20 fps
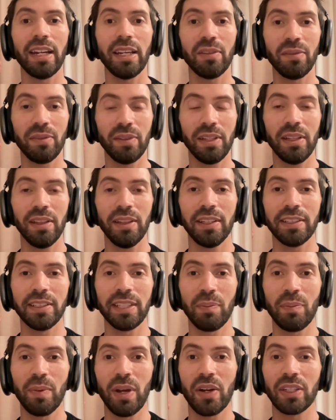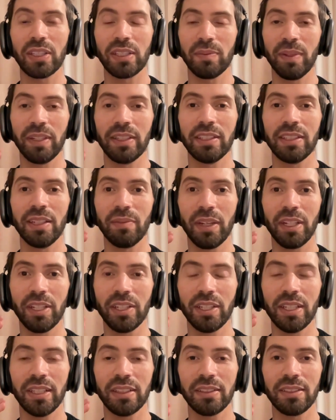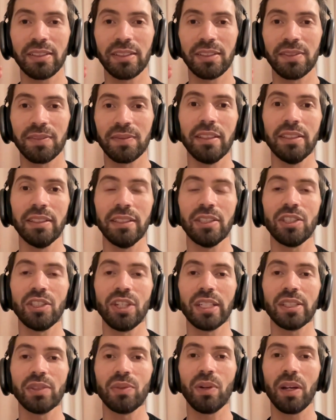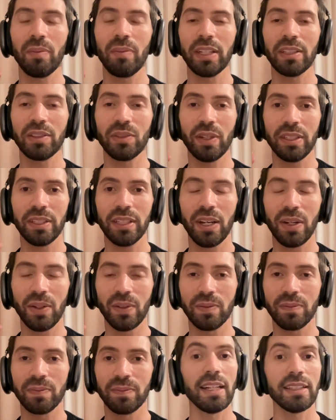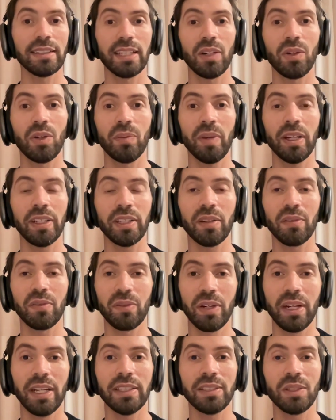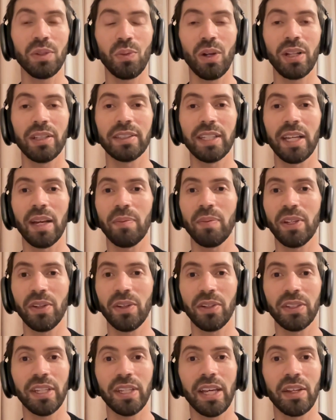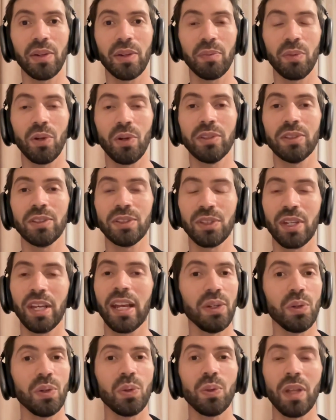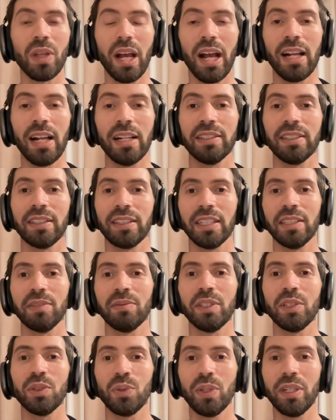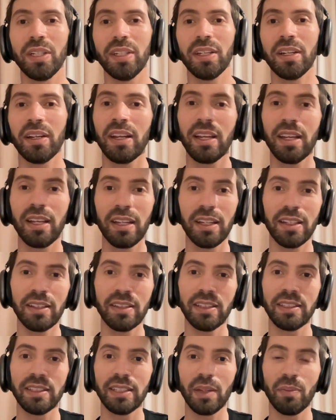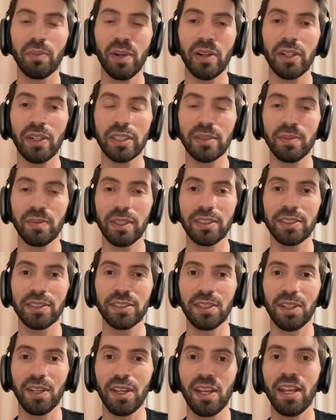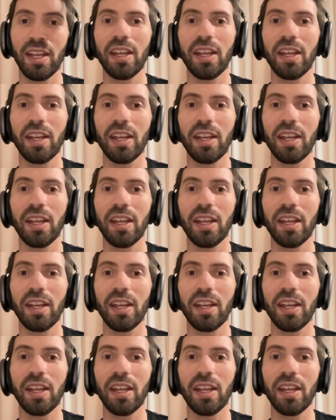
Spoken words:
and I feel this embarrassment in my chest, this is just where I'm at right now. As a reminder phrase while tapping on the other points, you could alternate between this embarrassment,